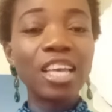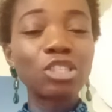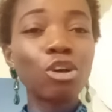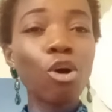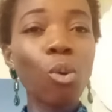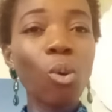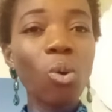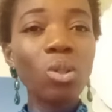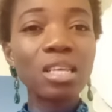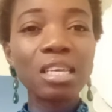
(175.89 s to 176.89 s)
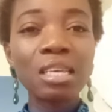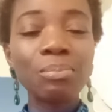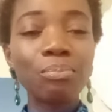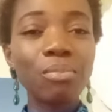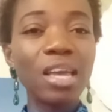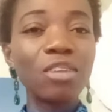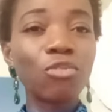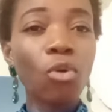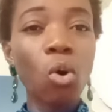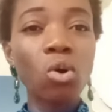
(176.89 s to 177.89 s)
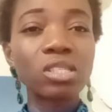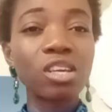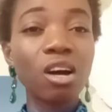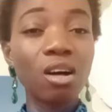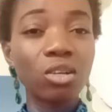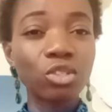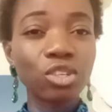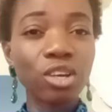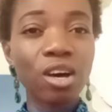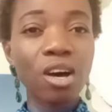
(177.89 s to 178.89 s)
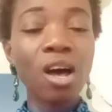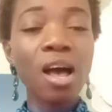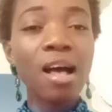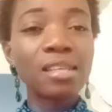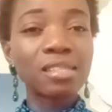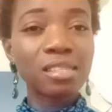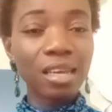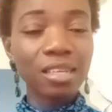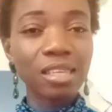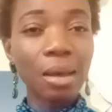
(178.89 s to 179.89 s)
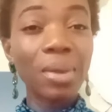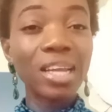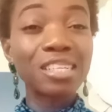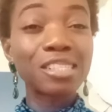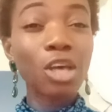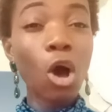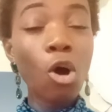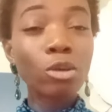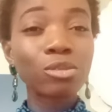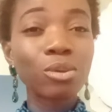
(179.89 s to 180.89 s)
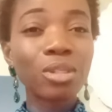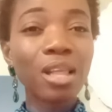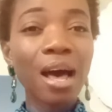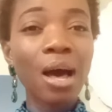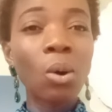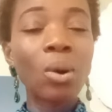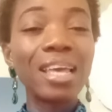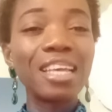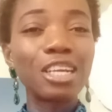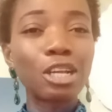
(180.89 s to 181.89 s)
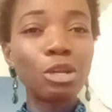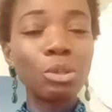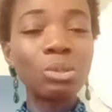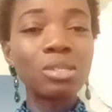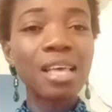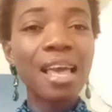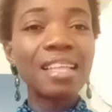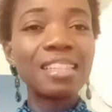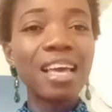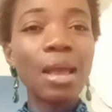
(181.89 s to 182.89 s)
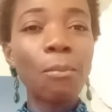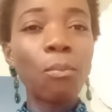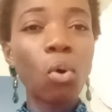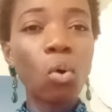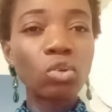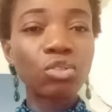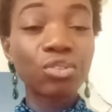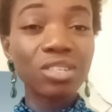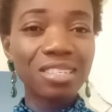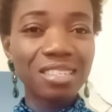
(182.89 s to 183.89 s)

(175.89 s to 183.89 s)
is not only meant for horticulture sector, but it also now includes the poultry